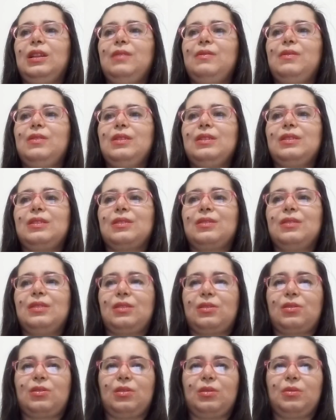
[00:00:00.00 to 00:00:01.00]
risk
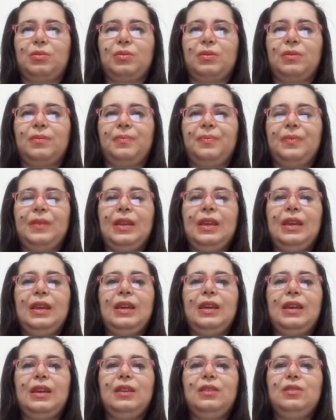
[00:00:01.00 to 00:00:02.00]
group. In
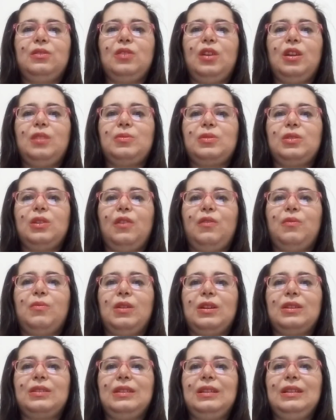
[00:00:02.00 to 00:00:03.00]
terms of
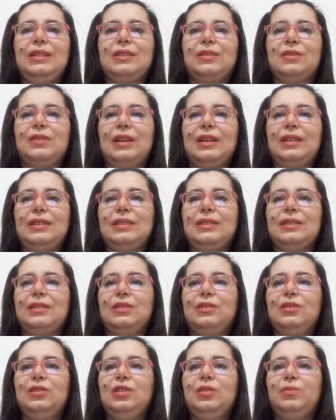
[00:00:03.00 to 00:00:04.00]
mortality rates, the group
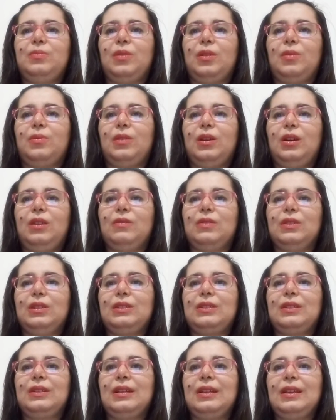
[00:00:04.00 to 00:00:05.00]
of over
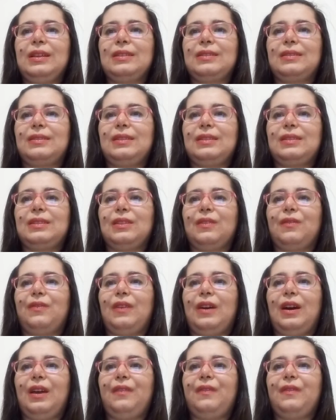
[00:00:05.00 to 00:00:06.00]
65
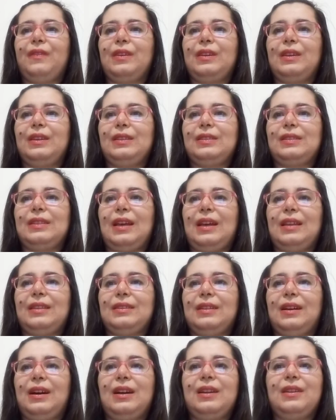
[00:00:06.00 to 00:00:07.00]
is at
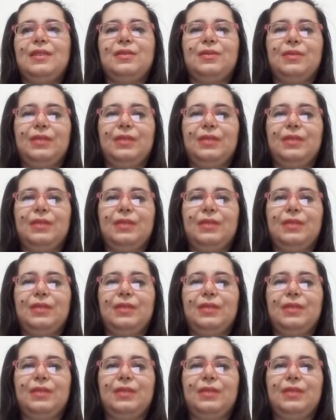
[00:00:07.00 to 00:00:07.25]
higher risk.